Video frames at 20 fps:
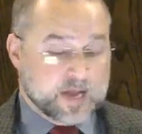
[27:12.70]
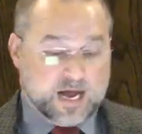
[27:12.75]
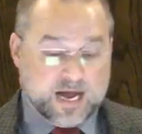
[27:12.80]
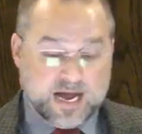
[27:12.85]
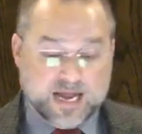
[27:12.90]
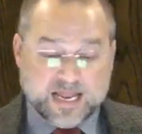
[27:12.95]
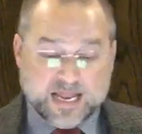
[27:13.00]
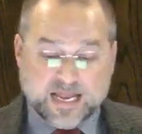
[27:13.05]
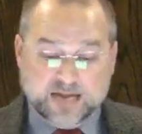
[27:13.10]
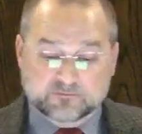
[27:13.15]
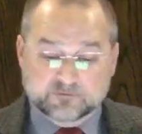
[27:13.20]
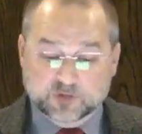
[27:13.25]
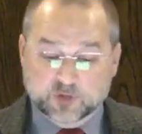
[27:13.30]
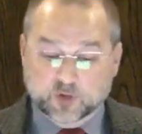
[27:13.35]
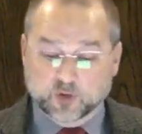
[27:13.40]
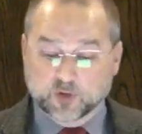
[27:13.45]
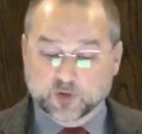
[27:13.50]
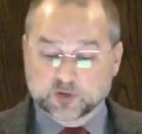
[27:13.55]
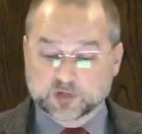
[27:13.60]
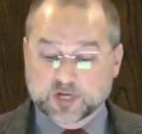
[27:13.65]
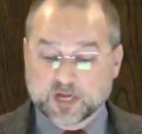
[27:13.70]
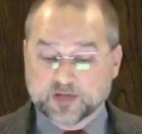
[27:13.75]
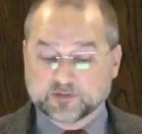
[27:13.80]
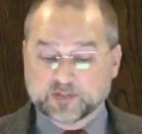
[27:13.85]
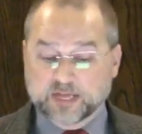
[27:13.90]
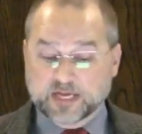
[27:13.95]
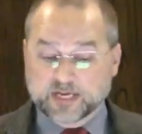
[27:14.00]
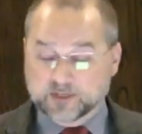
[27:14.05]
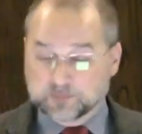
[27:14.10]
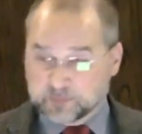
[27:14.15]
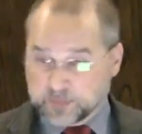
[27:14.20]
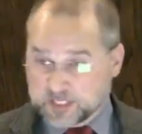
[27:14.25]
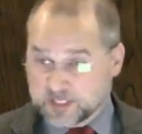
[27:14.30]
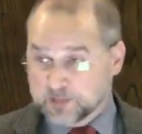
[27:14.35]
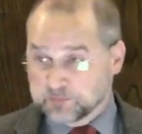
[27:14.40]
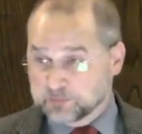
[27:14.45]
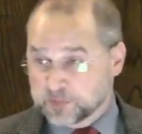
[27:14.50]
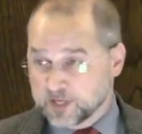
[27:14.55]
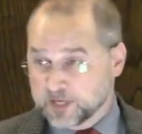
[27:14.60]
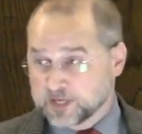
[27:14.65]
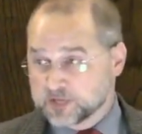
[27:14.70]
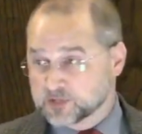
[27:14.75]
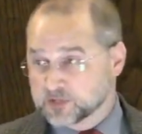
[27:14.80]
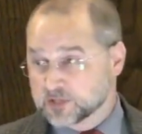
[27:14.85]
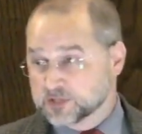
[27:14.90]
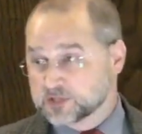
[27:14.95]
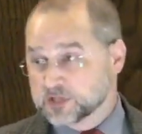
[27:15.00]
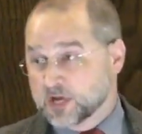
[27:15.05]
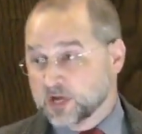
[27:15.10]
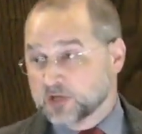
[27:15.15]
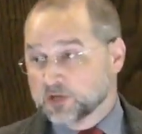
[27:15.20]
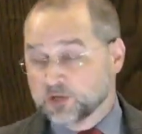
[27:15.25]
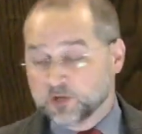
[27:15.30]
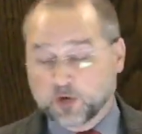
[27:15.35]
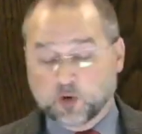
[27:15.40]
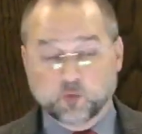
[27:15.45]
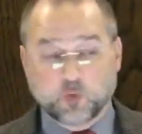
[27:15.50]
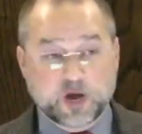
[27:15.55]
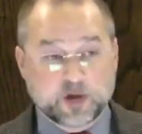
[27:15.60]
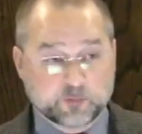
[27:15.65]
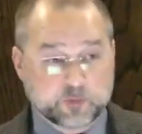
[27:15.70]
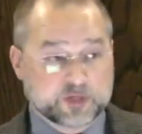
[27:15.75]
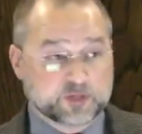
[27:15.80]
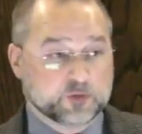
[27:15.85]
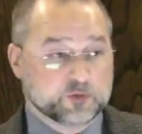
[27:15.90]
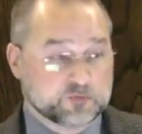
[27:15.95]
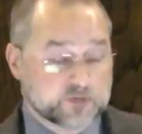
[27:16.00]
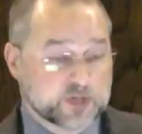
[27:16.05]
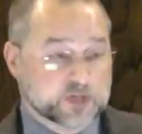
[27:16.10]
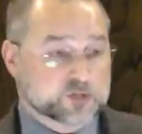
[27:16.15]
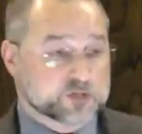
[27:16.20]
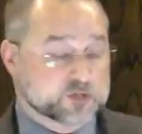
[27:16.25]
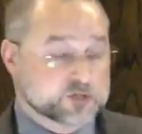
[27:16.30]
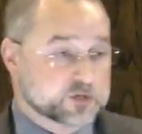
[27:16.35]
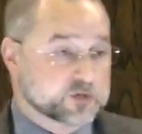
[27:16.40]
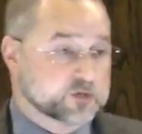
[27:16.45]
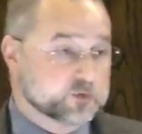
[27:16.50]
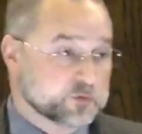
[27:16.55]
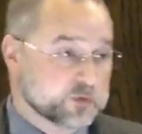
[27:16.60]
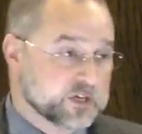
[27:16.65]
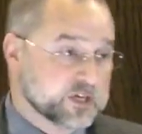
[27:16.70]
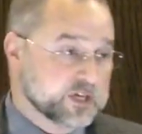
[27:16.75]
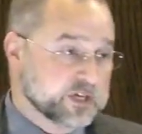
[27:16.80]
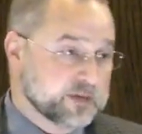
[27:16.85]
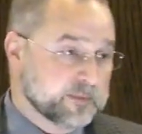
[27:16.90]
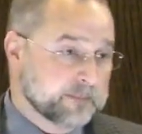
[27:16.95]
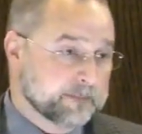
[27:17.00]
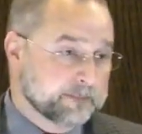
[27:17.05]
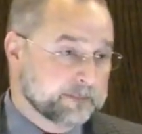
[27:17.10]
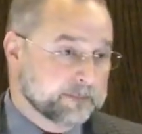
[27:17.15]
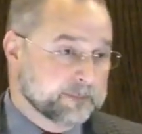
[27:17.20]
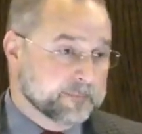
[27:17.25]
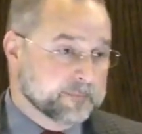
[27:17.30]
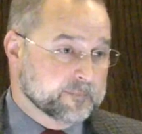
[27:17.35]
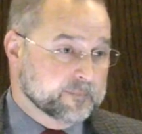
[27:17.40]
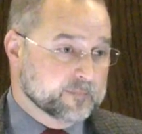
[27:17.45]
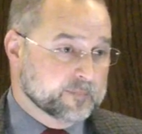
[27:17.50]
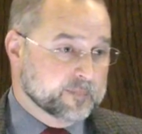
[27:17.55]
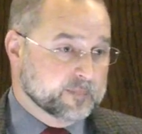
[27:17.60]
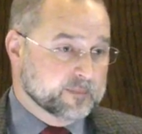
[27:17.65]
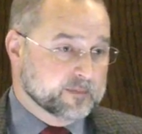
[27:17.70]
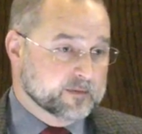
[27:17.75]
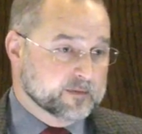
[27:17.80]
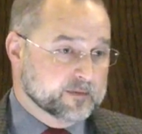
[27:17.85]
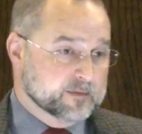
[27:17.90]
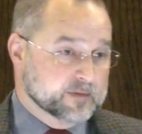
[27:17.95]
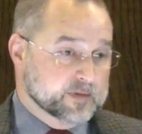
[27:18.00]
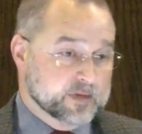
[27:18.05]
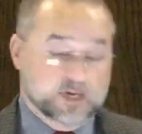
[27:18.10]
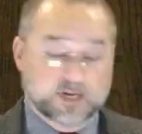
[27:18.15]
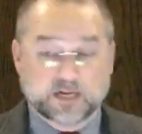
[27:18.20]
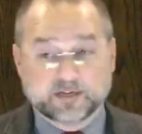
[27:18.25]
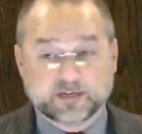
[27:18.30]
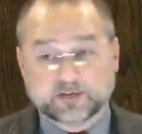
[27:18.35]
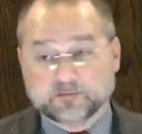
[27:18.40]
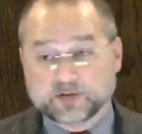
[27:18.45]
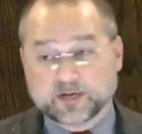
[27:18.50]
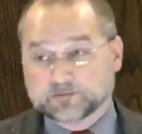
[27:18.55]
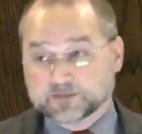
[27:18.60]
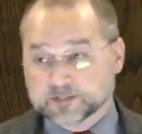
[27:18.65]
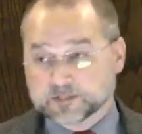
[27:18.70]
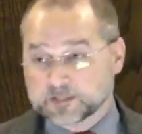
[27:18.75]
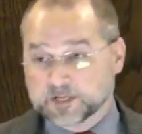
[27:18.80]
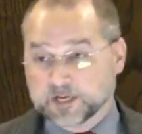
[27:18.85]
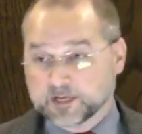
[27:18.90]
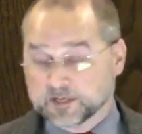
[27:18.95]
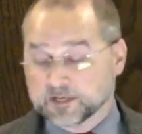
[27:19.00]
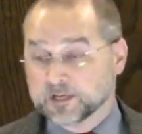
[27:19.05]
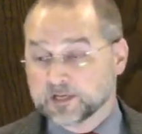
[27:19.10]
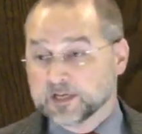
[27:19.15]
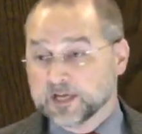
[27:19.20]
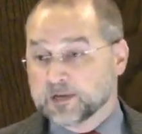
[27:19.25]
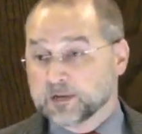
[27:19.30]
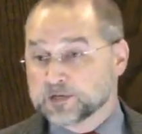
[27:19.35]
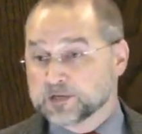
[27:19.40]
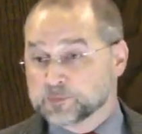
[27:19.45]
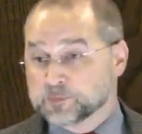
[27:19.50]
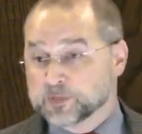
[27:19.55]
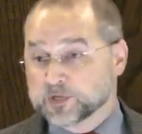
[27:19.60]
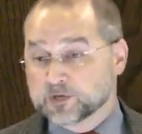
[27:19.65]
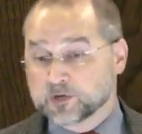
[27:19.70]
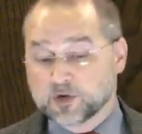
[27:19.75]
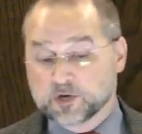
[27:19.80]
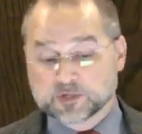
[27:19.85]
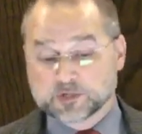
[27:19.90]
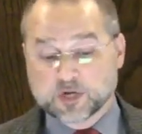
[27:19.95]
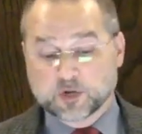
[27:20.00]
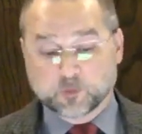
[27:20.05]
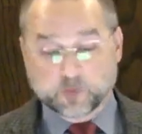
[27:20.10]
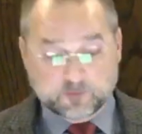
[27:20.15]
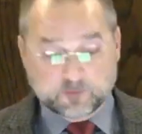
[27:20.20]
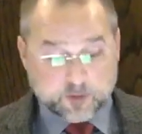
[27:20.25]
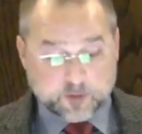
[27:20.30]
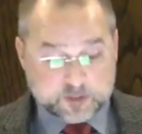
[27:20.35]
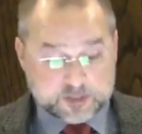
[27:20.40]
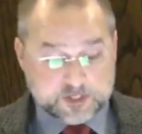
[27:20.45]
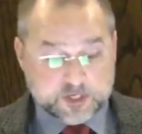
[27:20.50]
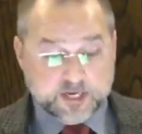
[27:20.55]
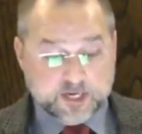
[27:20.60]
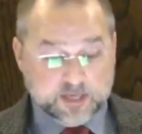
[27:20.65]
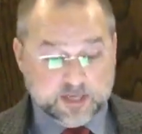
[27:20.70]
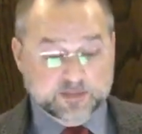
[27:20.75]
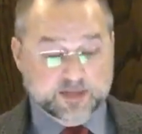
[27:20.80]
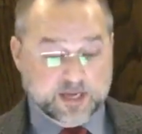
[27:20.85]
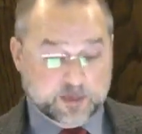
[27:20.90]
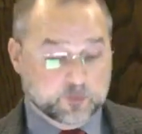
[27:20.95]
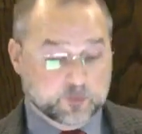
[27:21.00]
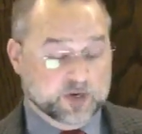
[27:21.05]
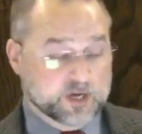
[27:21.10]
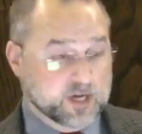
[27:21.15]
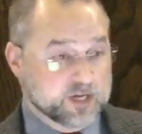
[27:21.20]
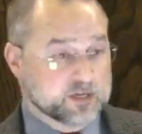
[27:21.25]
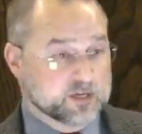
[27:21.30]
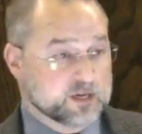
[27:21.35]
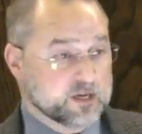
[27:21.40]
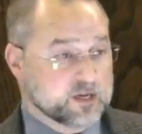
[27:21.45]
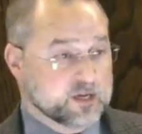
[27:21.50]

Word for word: I have learned that in many places, you know why we do things a certain way? I don't even have to tell you. It's because we've always done it that way.